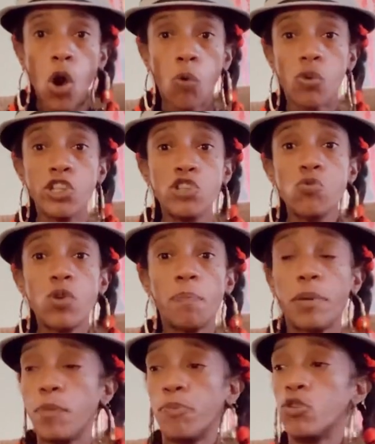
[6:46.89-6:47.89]
when you with
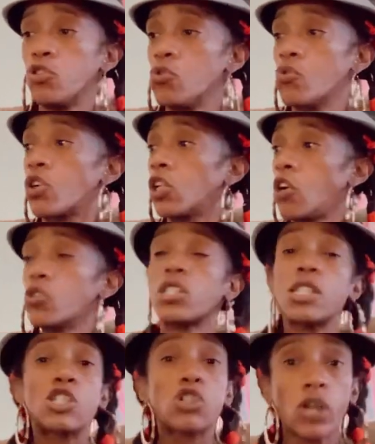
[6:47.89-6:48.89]
people you
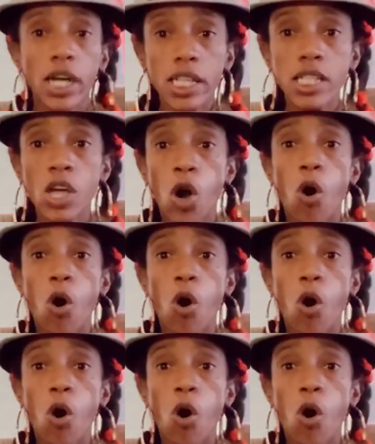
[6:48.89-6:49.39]
closely trust